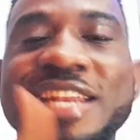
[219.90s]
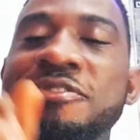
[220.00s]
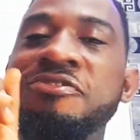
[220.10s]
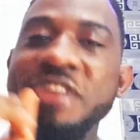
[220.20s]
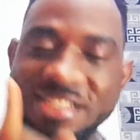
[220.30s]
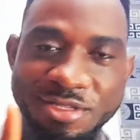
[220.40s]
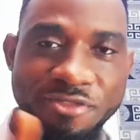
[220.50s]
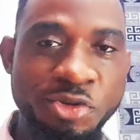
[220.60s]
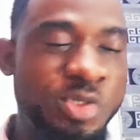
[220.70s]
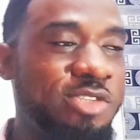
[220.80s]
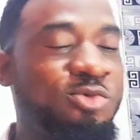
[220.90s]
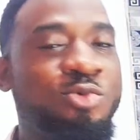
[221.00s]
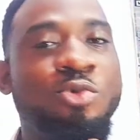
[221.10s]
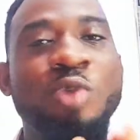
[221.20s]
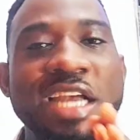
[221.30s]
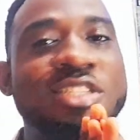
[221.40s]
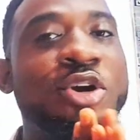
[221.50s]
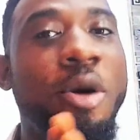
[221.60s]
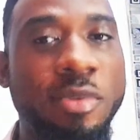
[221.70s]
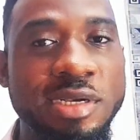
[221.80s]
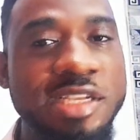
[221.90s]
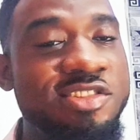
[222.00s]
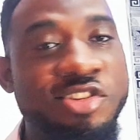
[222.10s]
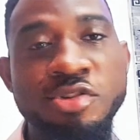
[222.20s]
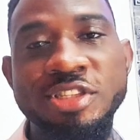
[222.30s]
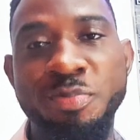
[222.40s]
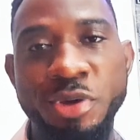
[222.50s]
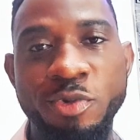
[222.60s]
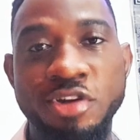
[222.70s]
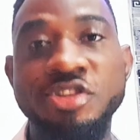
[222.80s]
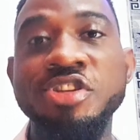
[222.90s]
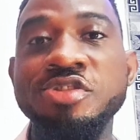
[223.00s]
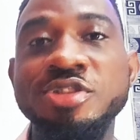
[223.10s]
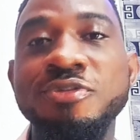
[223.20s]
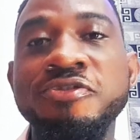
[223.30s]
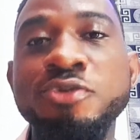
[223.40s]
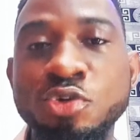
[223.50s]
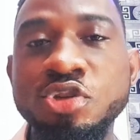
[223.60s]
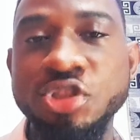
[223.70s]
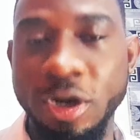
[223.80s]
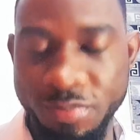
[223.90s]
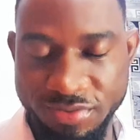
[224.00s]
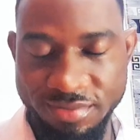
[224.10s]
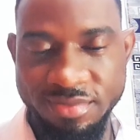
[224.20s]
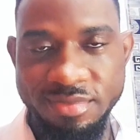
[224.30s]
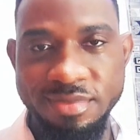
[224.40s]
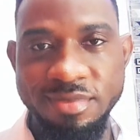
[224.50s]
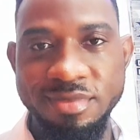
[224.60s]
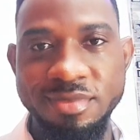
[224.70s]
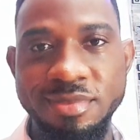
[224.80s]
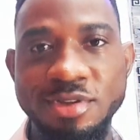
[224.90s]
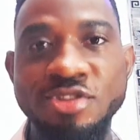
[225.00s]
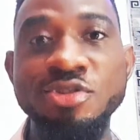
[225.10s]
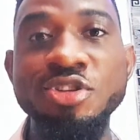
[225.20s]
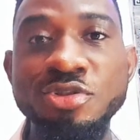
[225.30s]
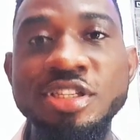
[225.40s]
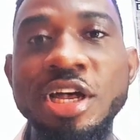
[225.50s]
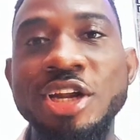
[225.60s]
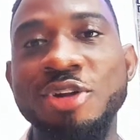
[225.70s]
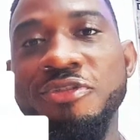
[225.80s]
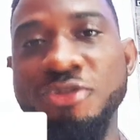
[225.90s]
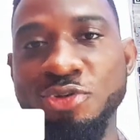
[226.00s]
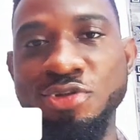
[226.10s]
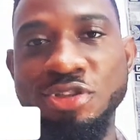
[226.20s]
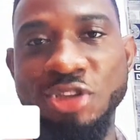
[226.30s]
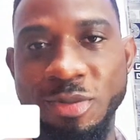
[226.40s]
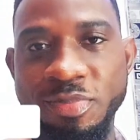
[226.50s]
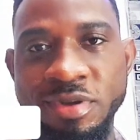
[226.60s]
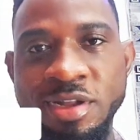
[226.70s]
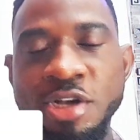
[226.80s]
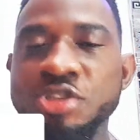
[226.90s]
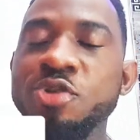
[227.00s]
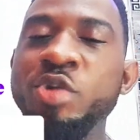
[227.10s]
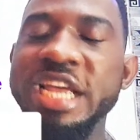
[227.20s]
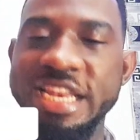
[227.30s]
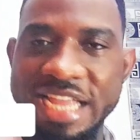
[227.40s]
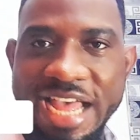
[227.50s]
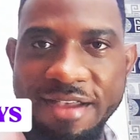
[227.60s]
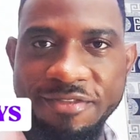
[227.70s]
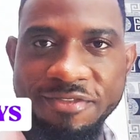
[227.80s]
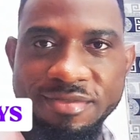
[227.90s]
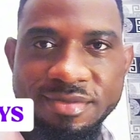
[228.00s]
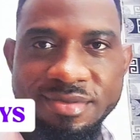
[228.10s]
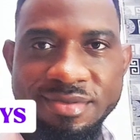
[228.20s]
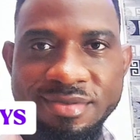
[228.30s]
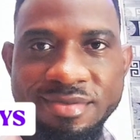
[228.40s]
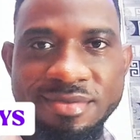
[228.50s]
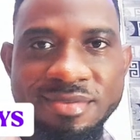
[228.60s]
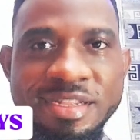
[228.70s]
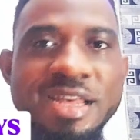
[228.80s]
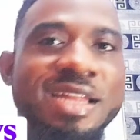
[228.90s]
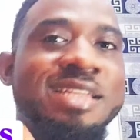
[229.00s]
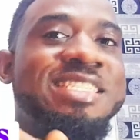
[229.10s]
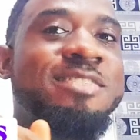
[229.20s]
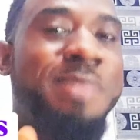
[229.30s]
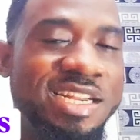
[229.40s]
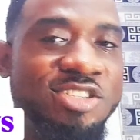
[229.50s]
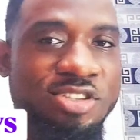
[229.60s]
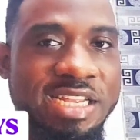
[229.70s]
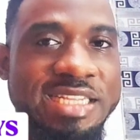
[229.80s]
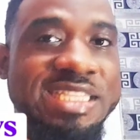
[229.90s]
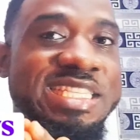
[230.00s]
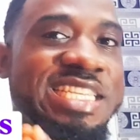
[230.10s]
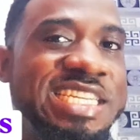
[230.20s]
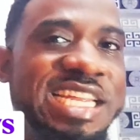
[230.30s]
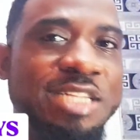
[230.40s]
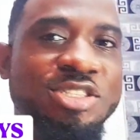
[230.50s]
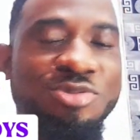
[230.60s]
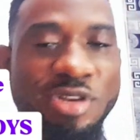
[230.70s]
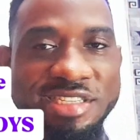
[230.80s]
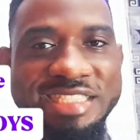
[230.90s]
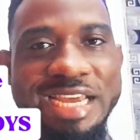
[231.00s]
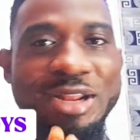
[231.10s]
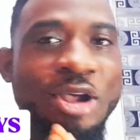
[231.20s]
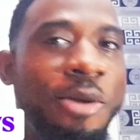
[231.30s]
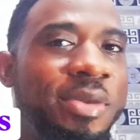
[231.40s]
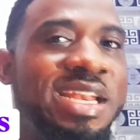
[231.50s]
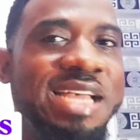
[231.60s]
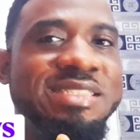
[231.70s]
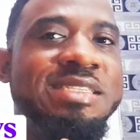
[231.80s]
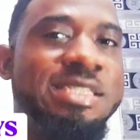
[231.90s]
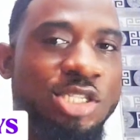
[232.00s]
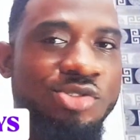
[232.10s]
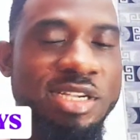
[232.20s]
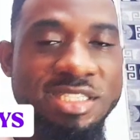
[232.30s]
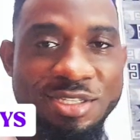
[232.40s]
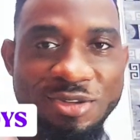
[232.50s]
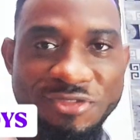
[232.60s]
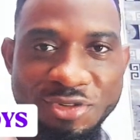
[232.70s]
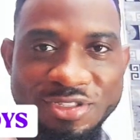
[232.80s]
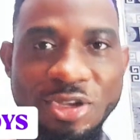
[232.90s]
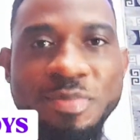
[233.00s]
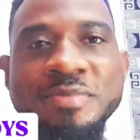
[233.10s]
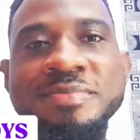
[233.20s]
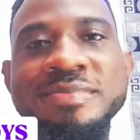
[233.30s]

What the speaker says: the first of which is quite common, is to use the period, to use the full stop. To use the full stop. So we can have the smart student needed to understand common SAT tricks, the full stop.